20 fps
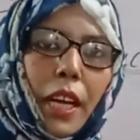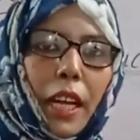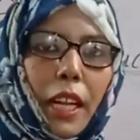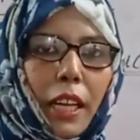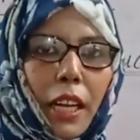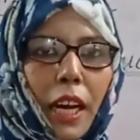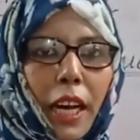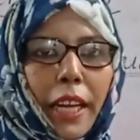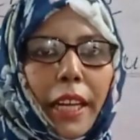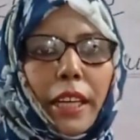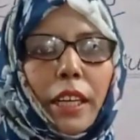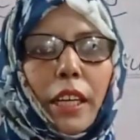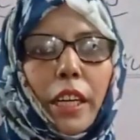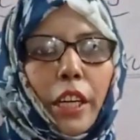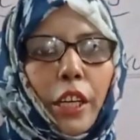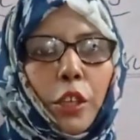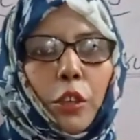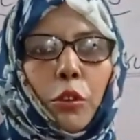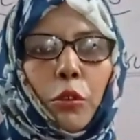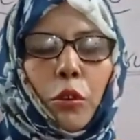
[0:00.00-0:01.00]
Like,
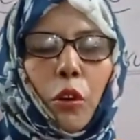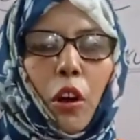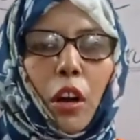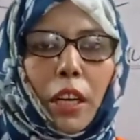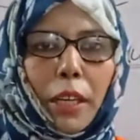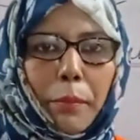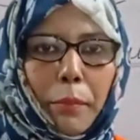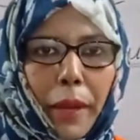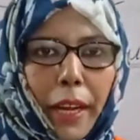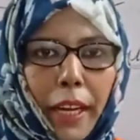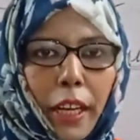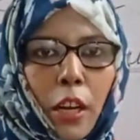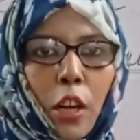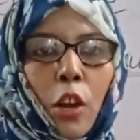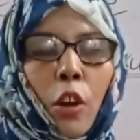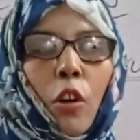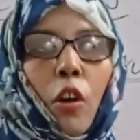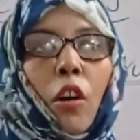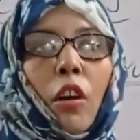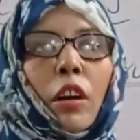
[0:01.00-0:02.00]
do not make
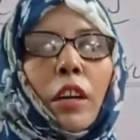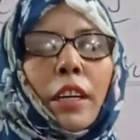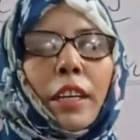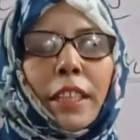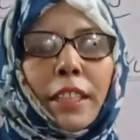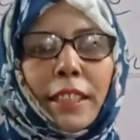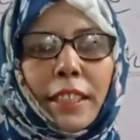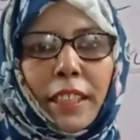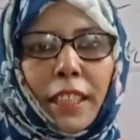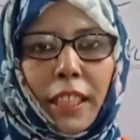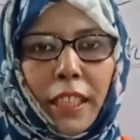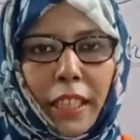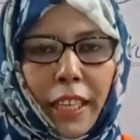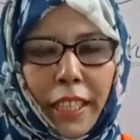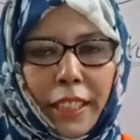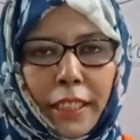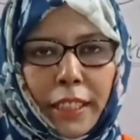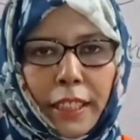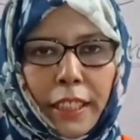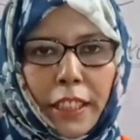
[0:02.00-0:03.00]
longer
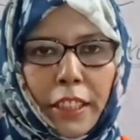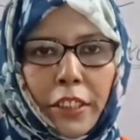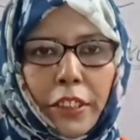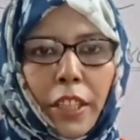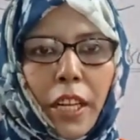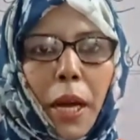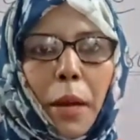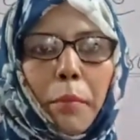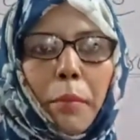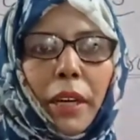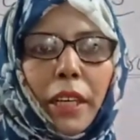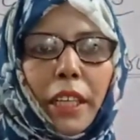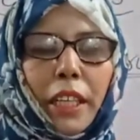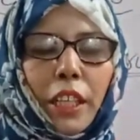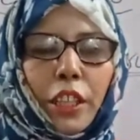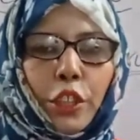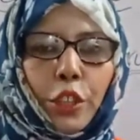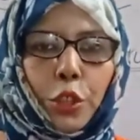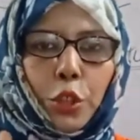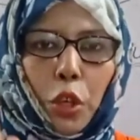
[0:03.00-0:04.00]
sentences, but in
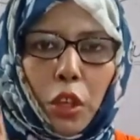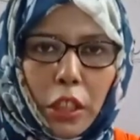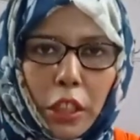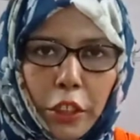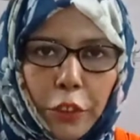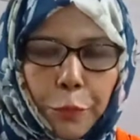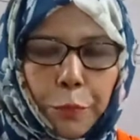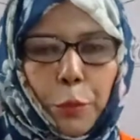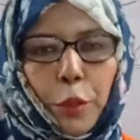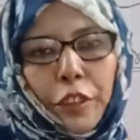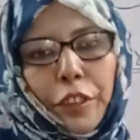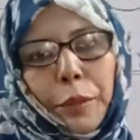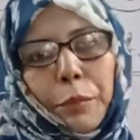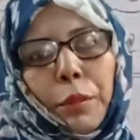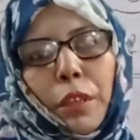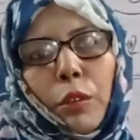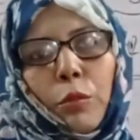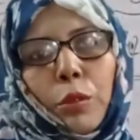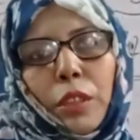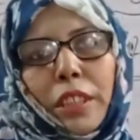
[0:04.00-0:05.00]
the shortest
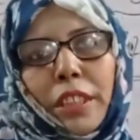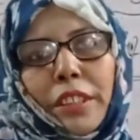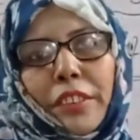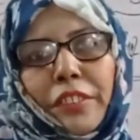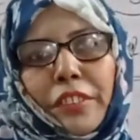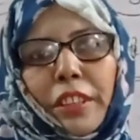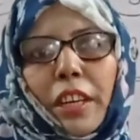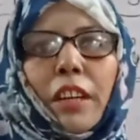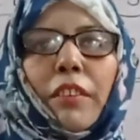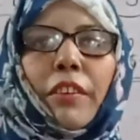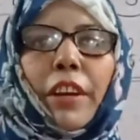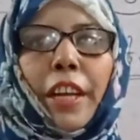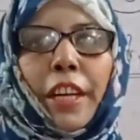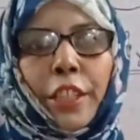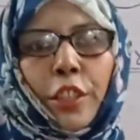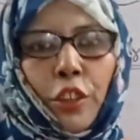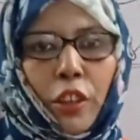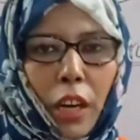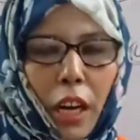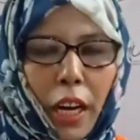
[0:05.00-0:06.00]
possible words
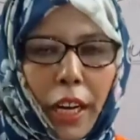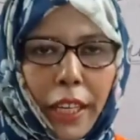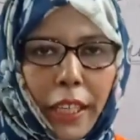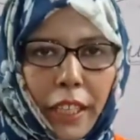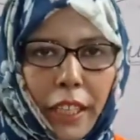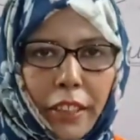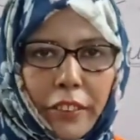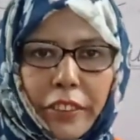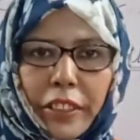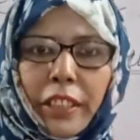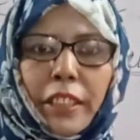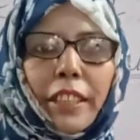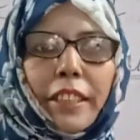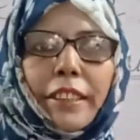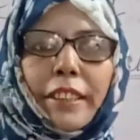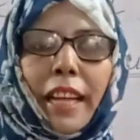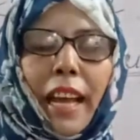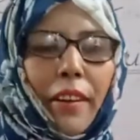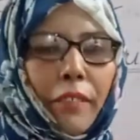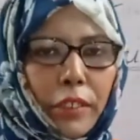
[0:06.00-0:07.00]
convey your ideas. In the
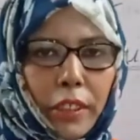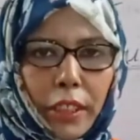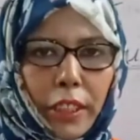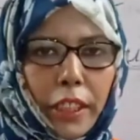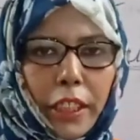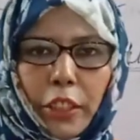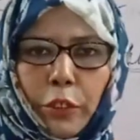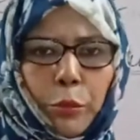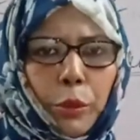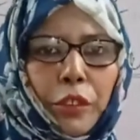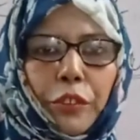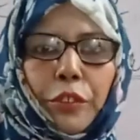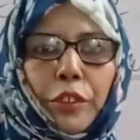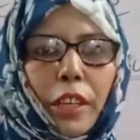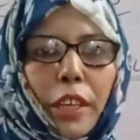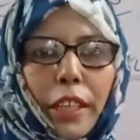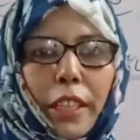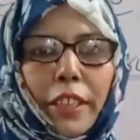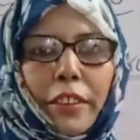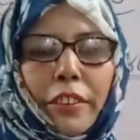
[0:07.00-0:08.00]
7 C's we
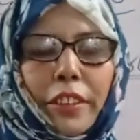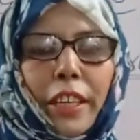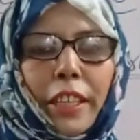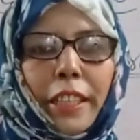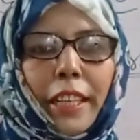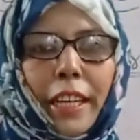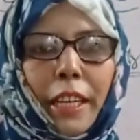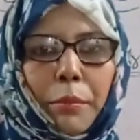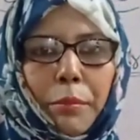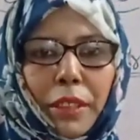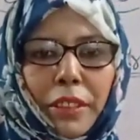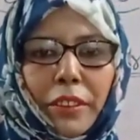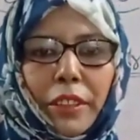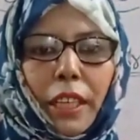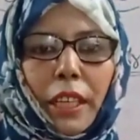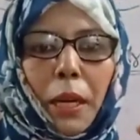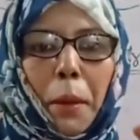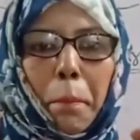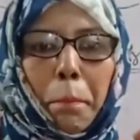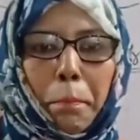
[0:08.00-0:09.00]
studied that there was
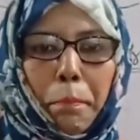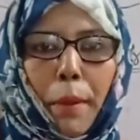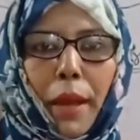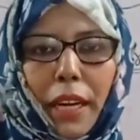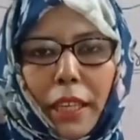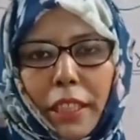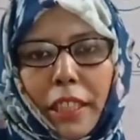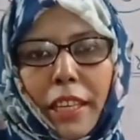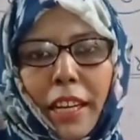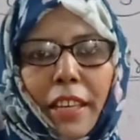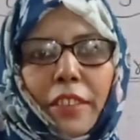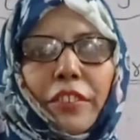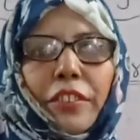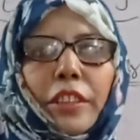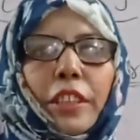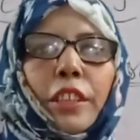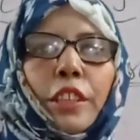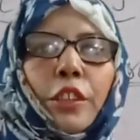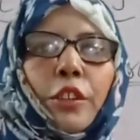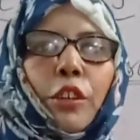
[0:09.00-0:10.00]
the compactness
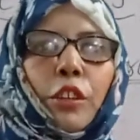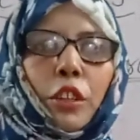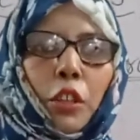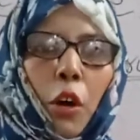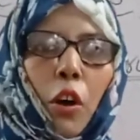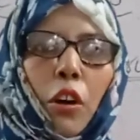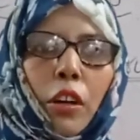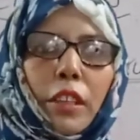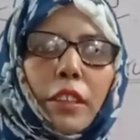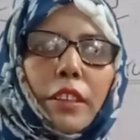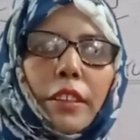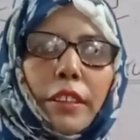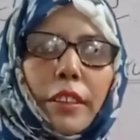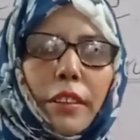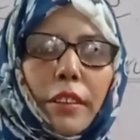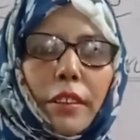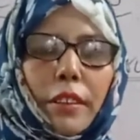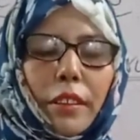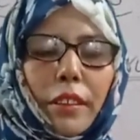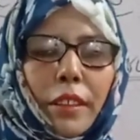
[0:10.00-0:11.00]
in your thoughts.
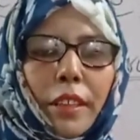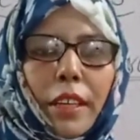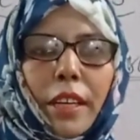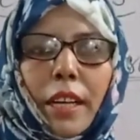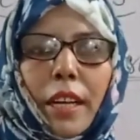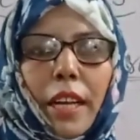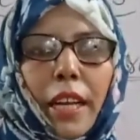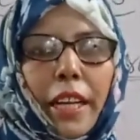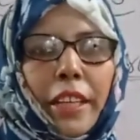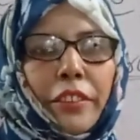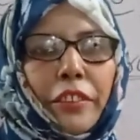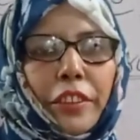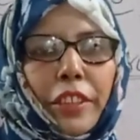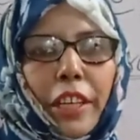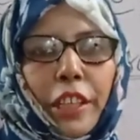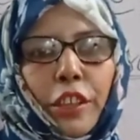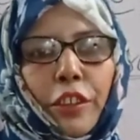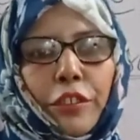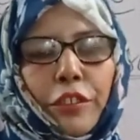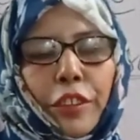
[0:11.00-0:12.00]

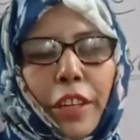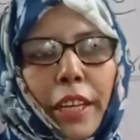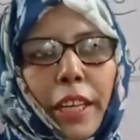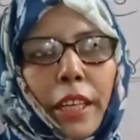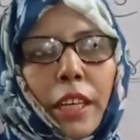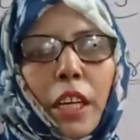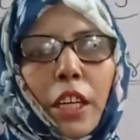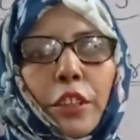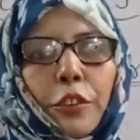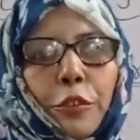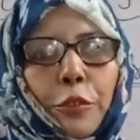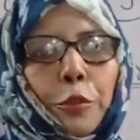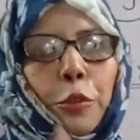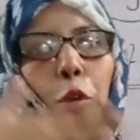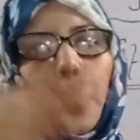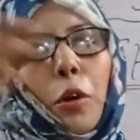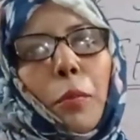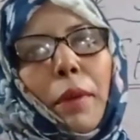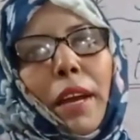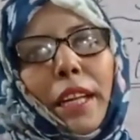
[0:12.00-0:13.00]
Instead of saying
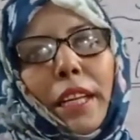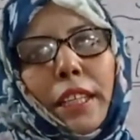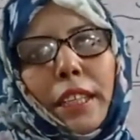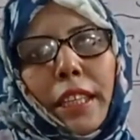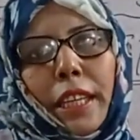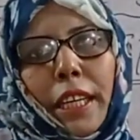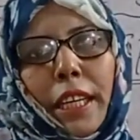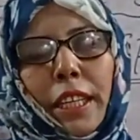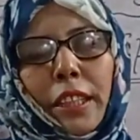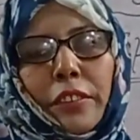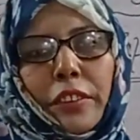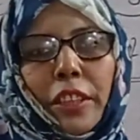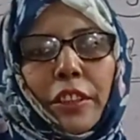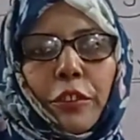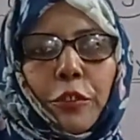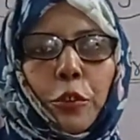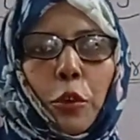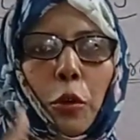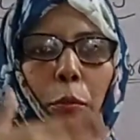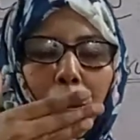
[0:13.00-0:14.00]
so many things and
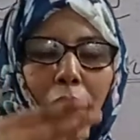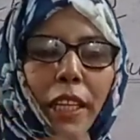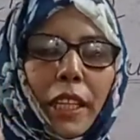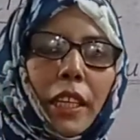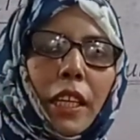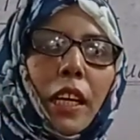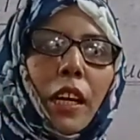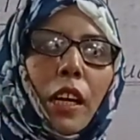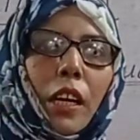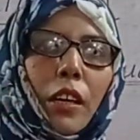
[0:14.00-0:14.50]
so many